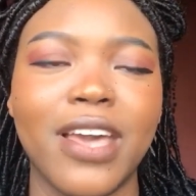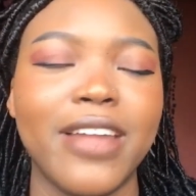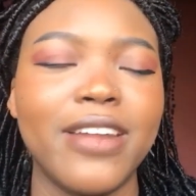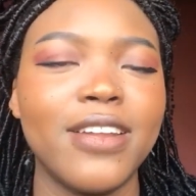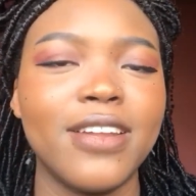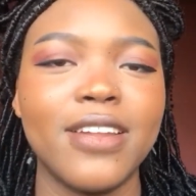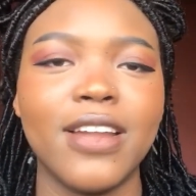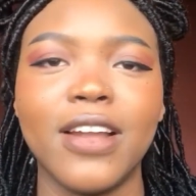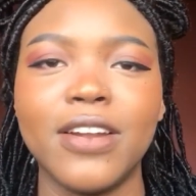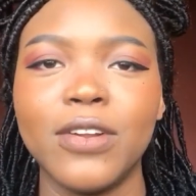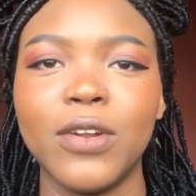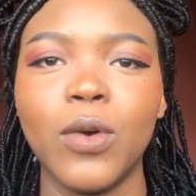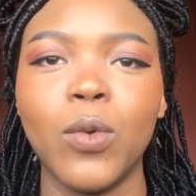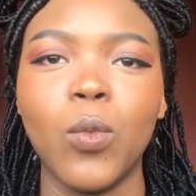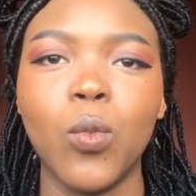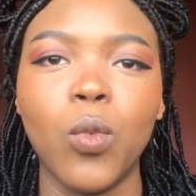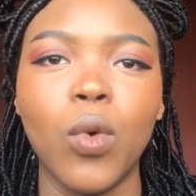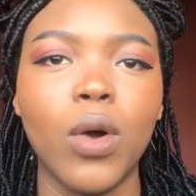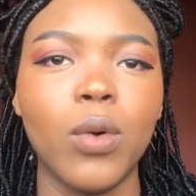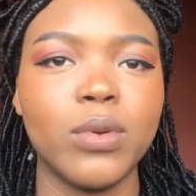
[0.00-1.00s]
I did not know
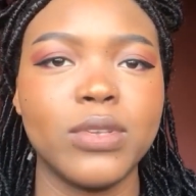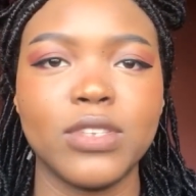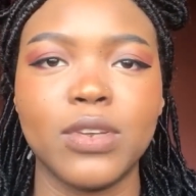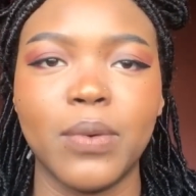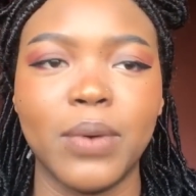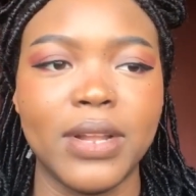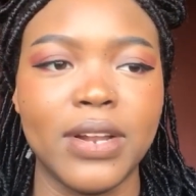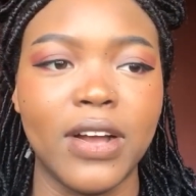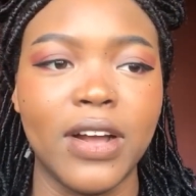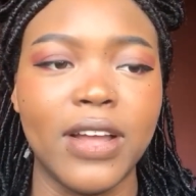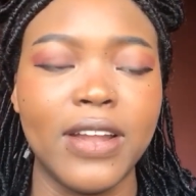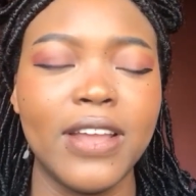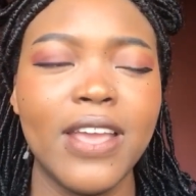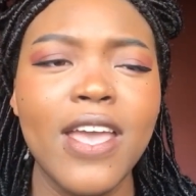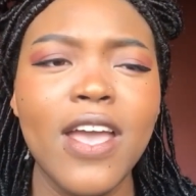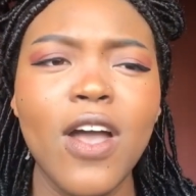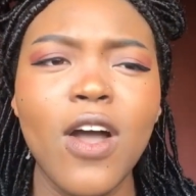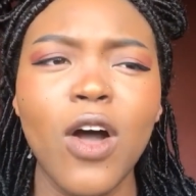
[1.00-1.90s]
what was going on.